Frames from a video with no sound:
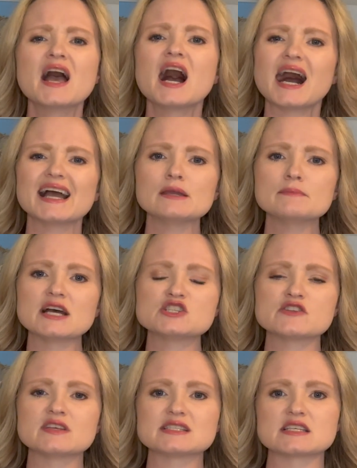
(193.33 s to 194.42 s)
I imagine
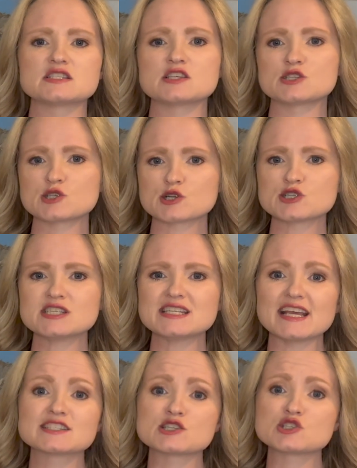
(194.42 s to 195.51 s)
this as the surgeon
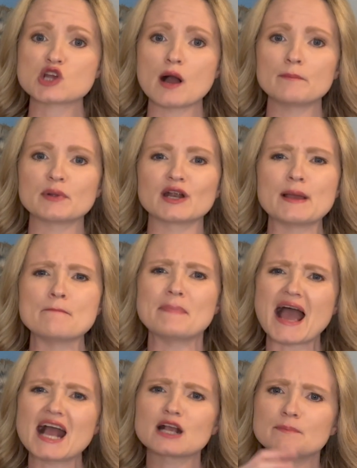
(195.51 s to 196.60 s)
takes a chomper and
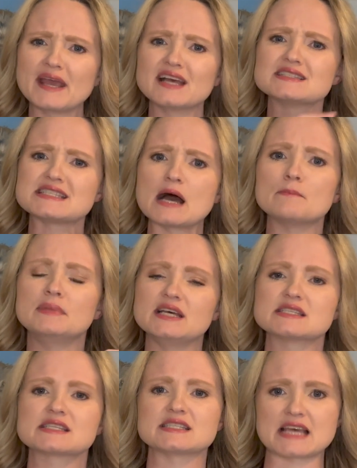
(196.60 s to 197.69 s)
Pac-Mans that
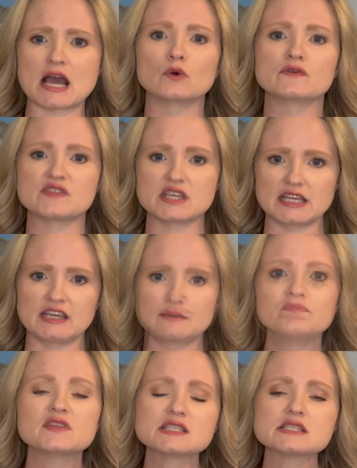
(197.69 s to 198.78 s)
meniscus out of the knee.
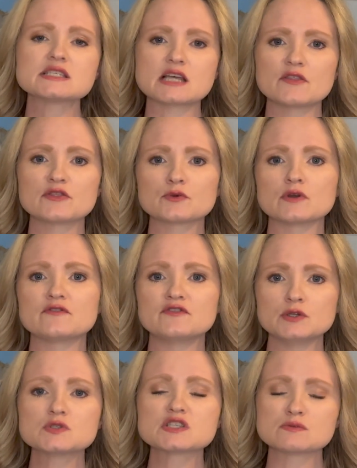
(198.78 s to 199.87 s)
This is done through a few
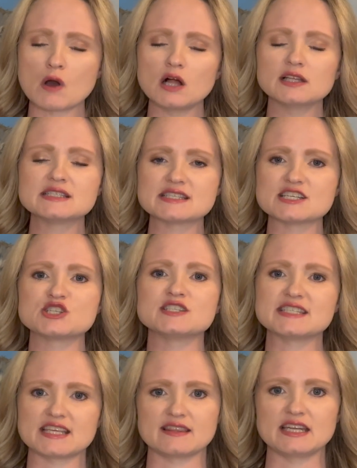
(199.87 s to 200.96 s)
small incisions
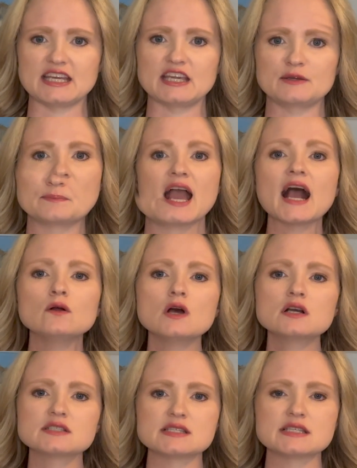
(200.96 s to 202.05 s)
in the knee. How long
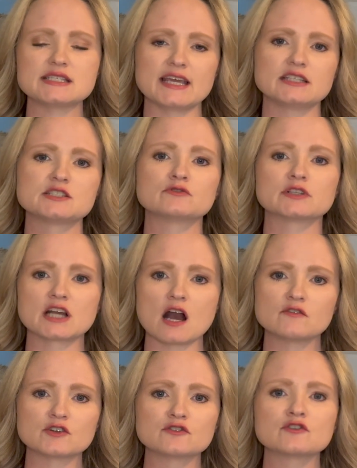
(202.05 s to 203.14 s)
does it take to
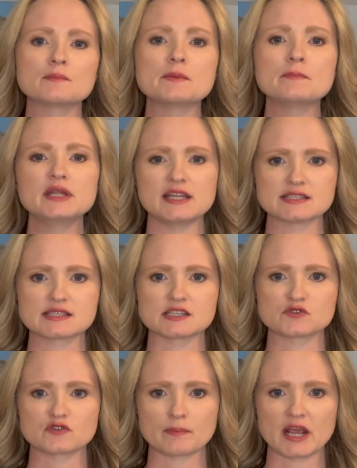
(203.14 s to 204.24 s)
recover from a meniscus
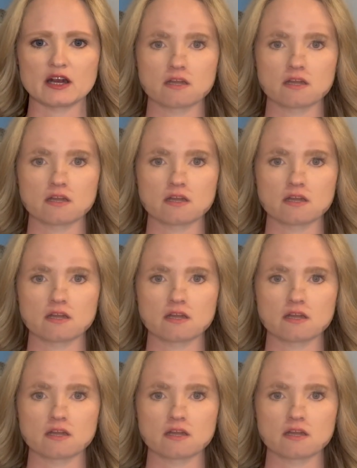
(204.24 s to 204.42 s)
repair?